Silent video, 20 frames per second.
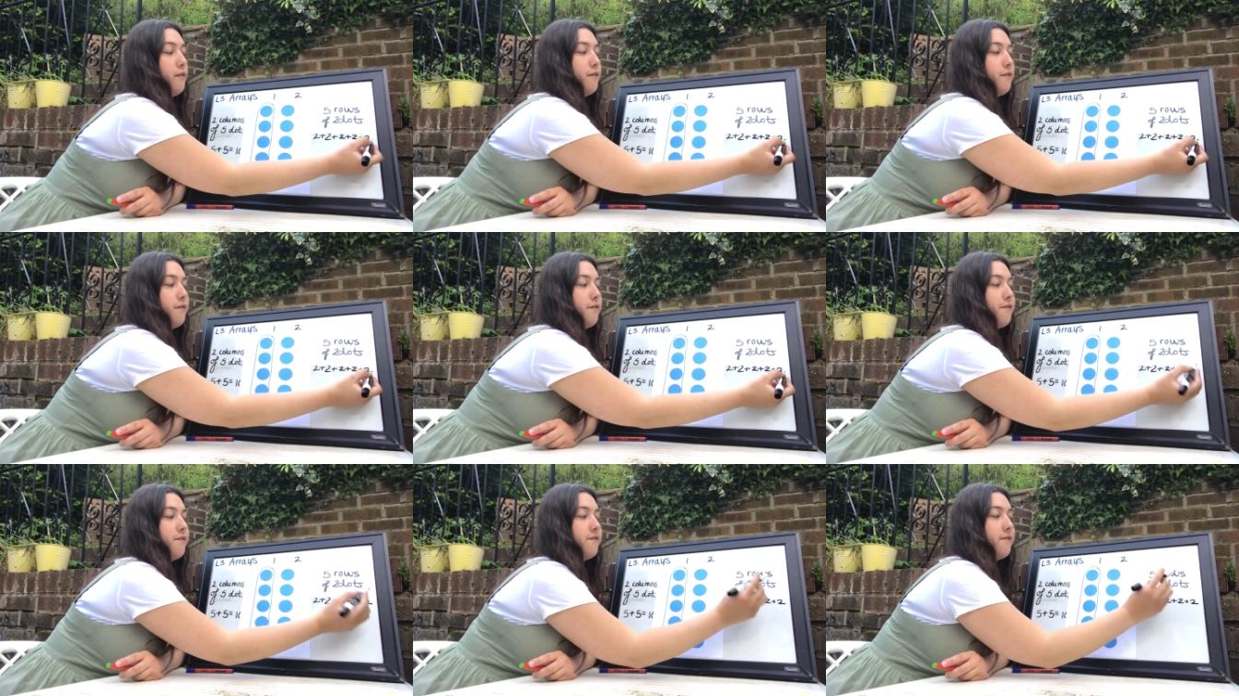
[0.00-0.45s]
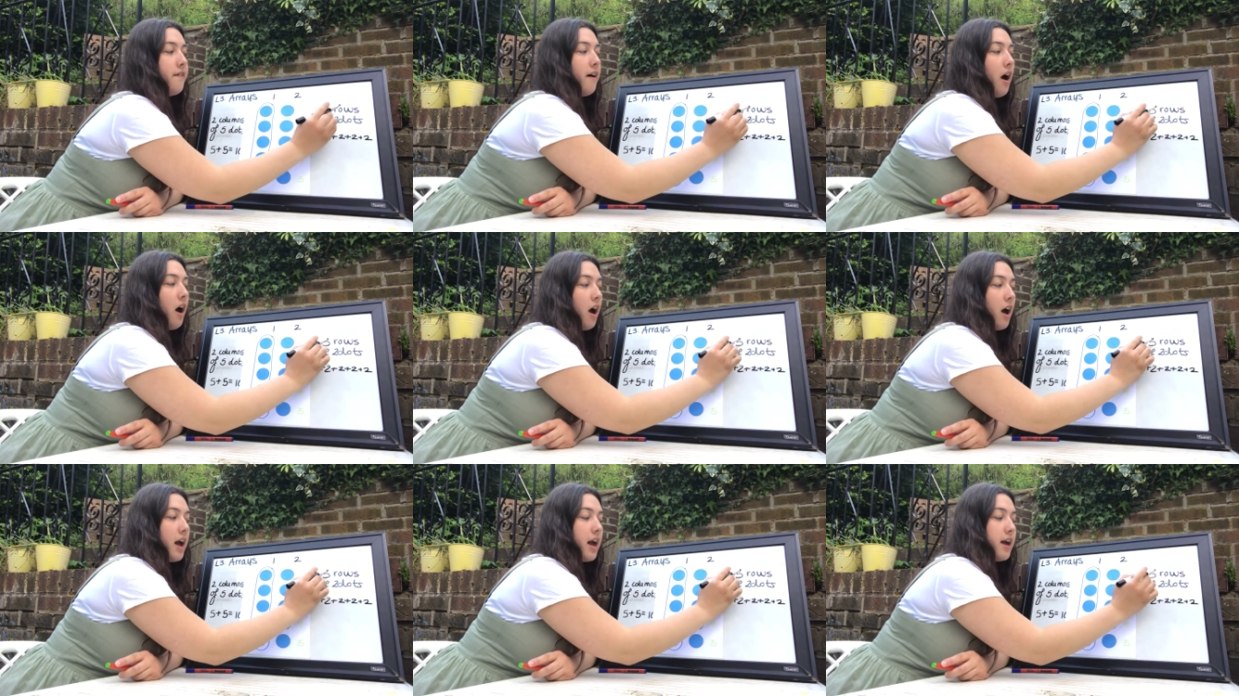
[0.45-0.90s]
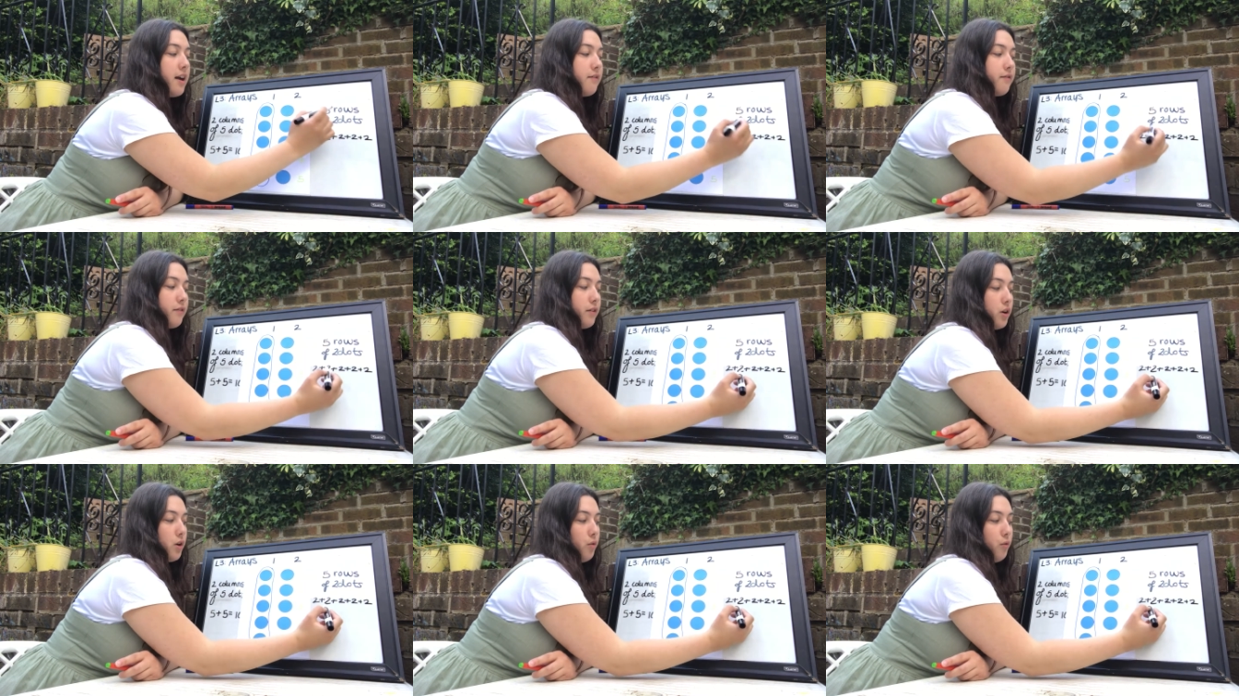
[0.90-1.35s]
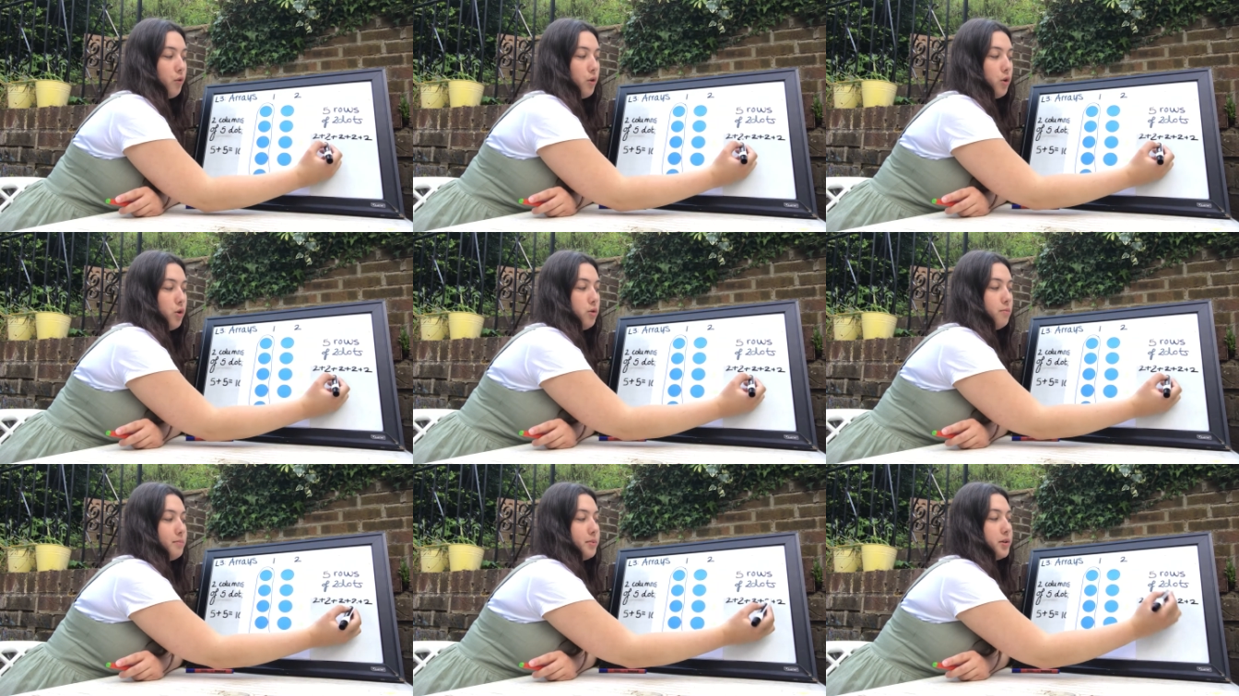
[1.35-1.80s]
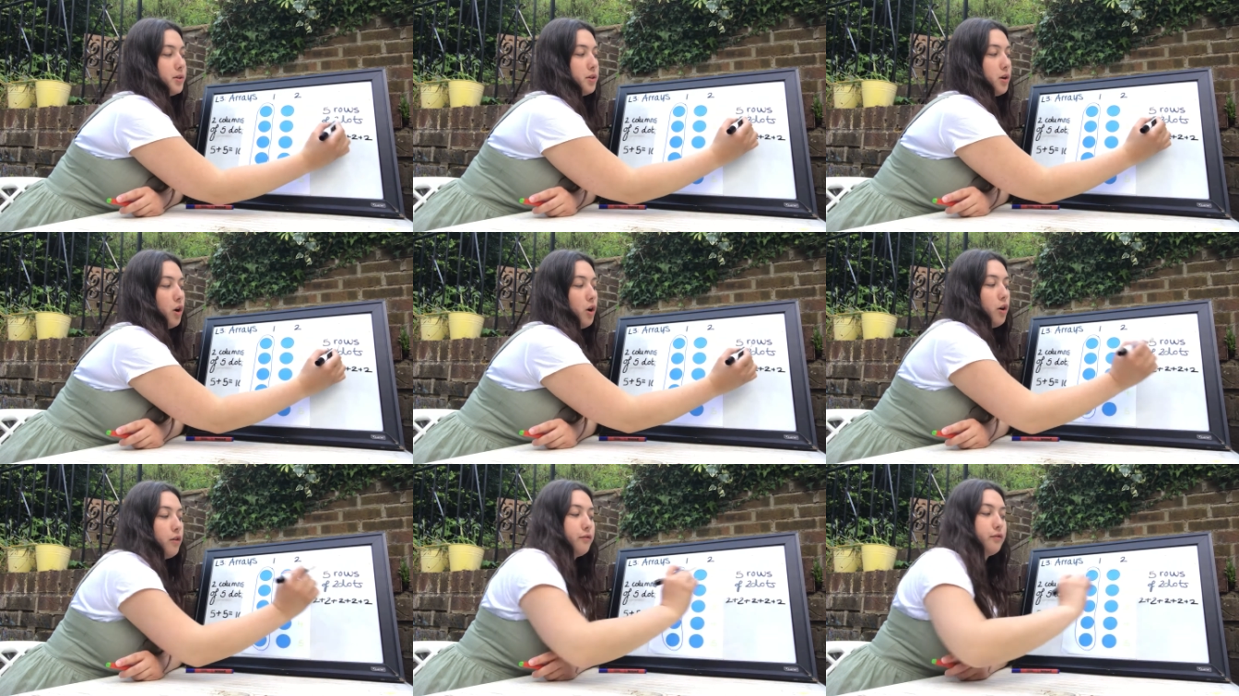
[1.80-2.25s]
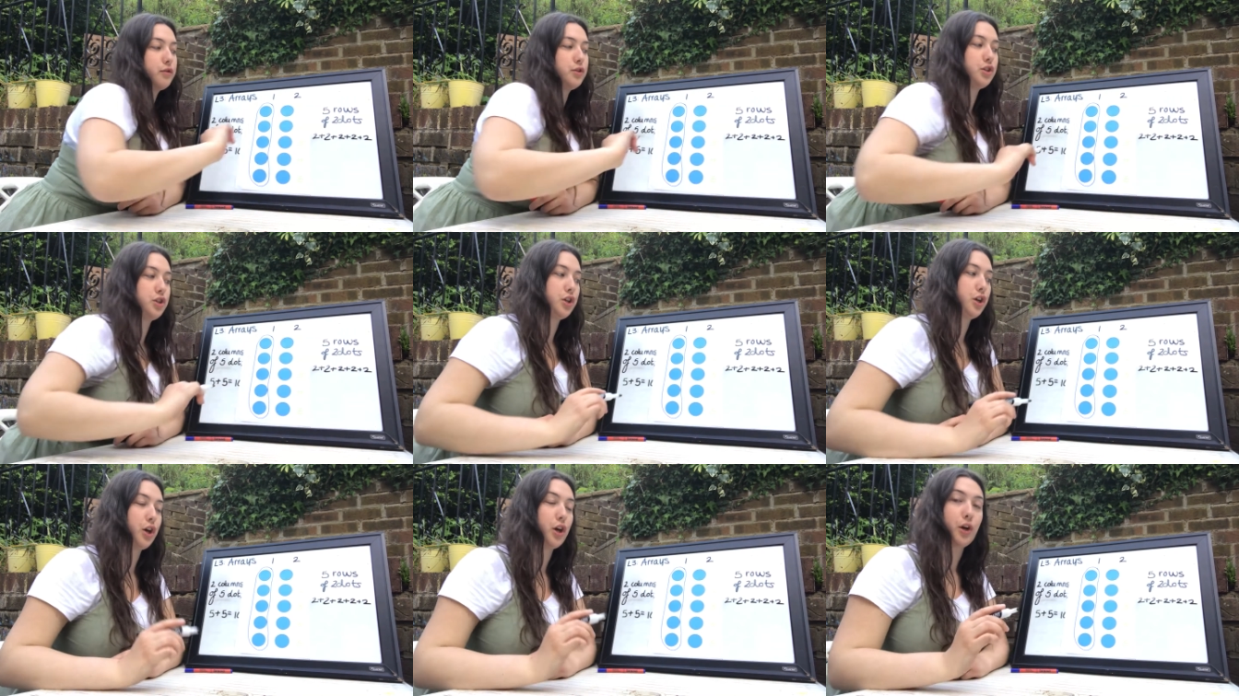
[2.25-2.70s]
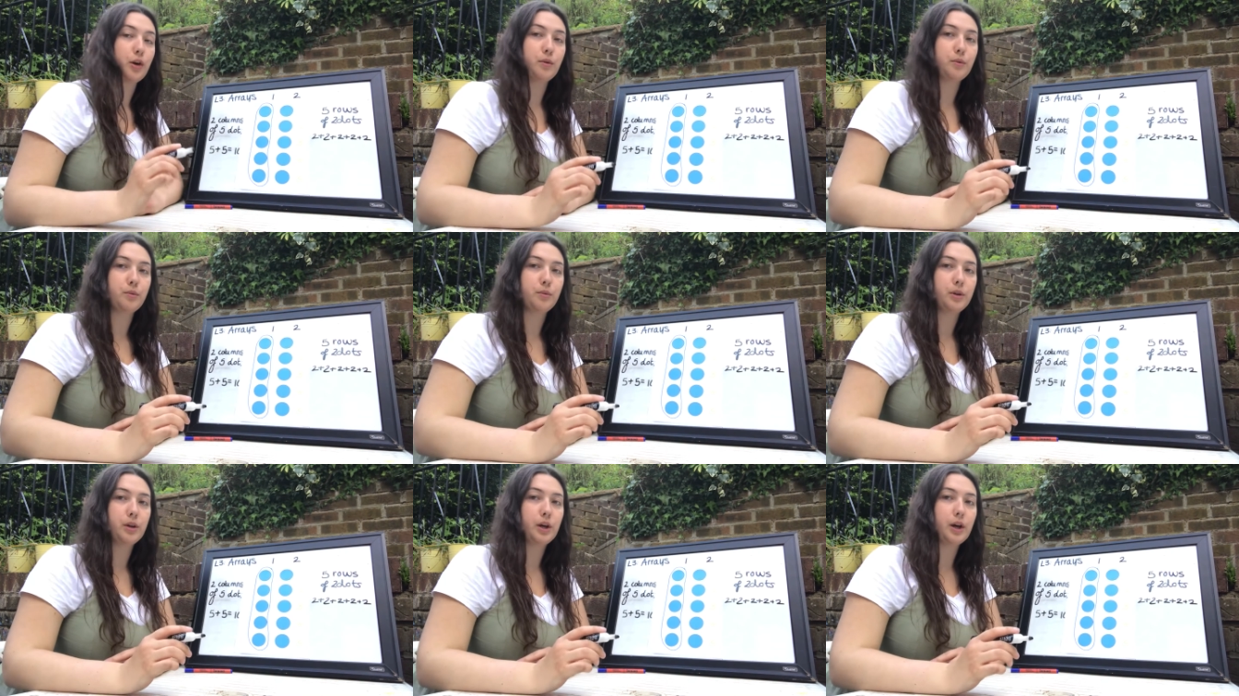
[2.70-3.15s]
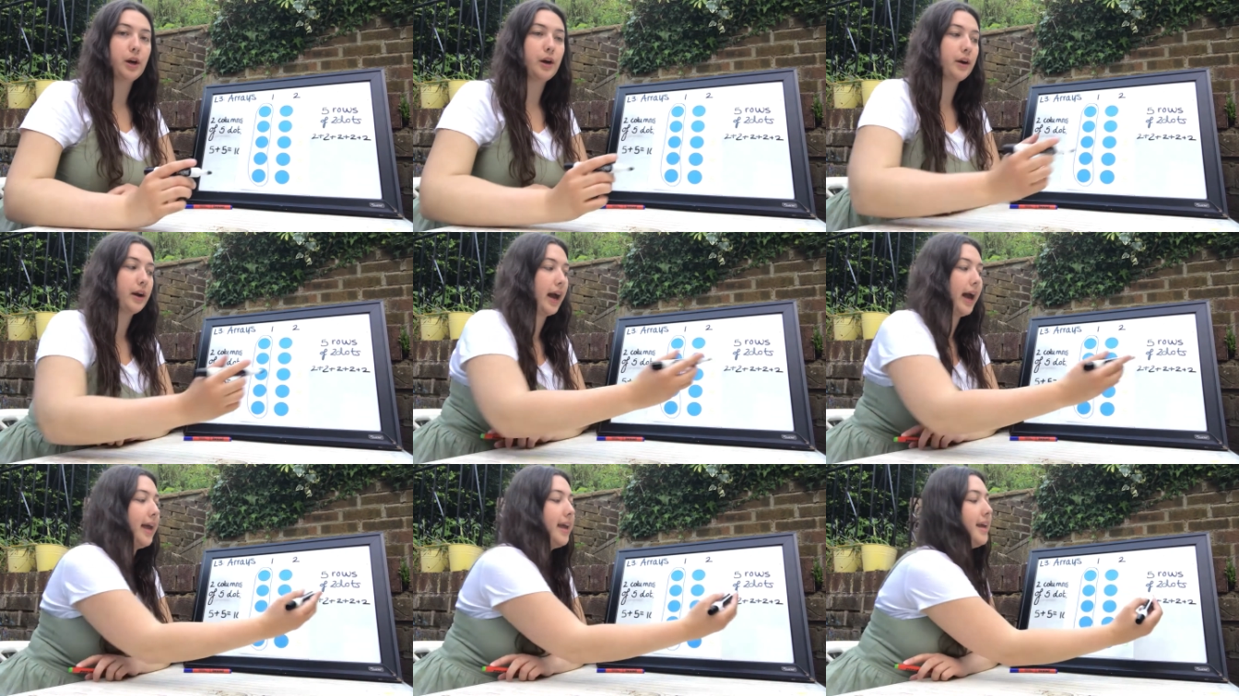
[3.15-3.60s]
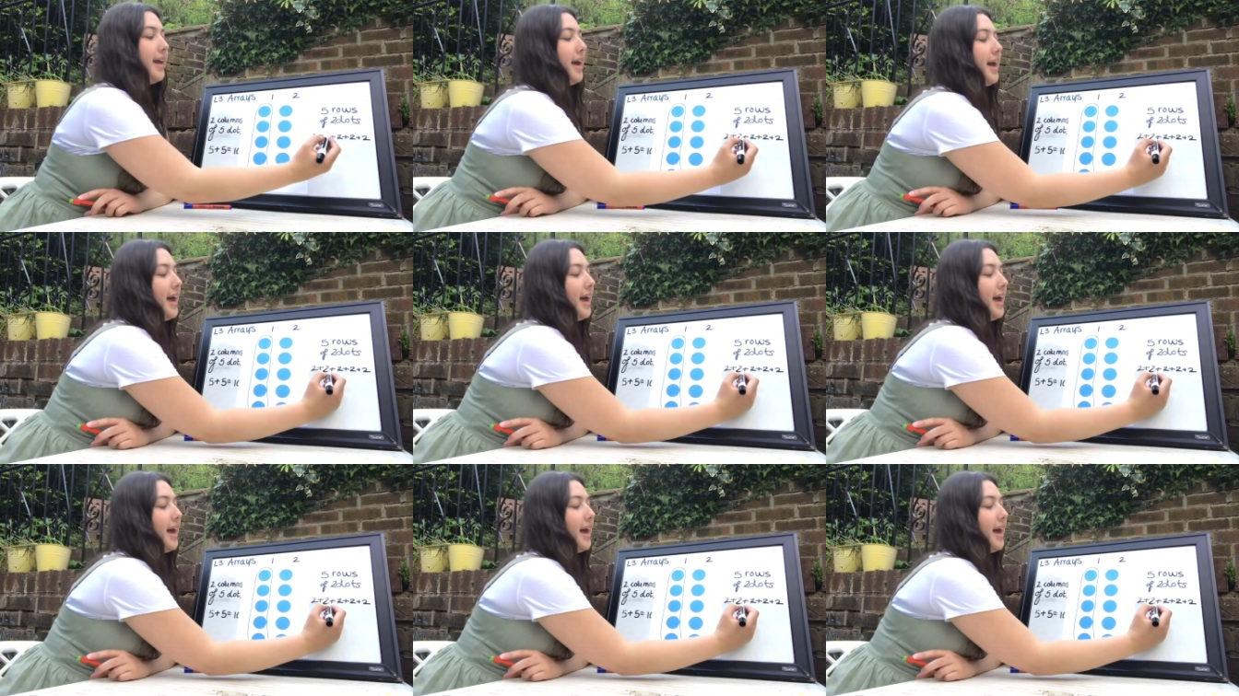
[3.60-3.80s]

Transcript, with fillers: five groups of two, okay?